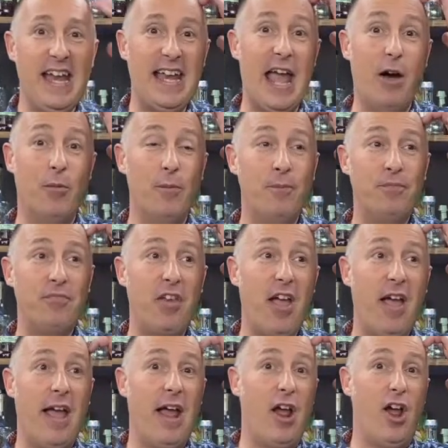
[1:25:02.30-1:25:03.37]
Now,
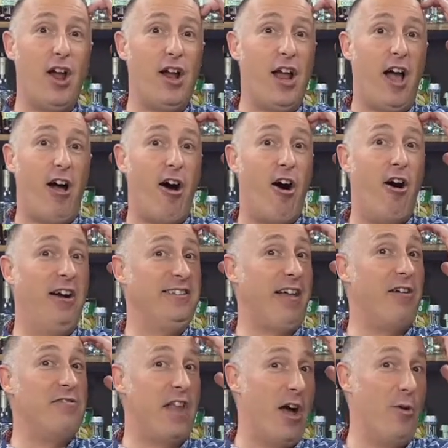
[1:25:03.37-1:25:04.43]
I
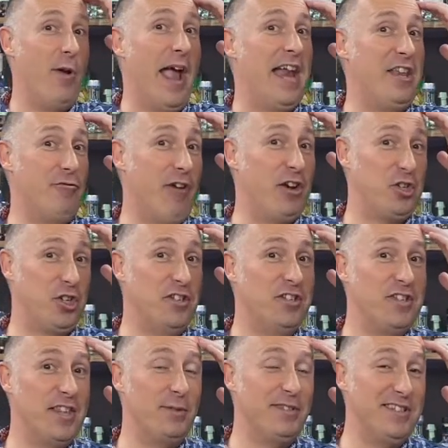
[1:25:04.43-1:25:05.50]
don't know any
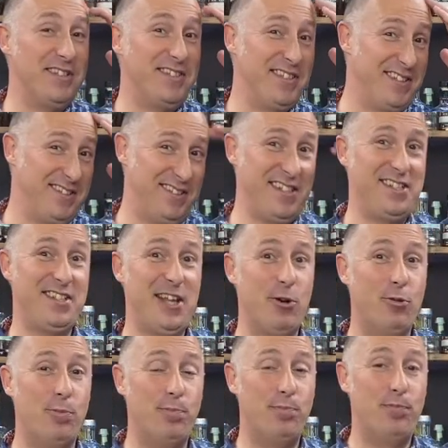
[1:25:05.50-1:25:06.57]
Russians that
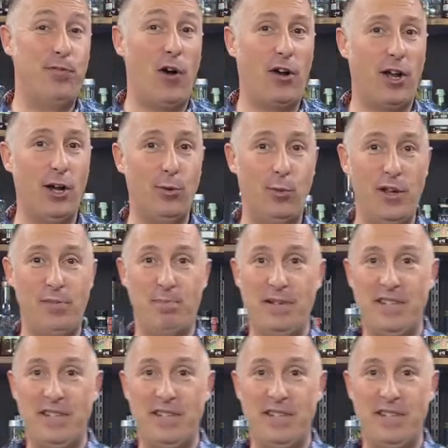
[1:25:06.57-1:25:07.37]
distill vodka with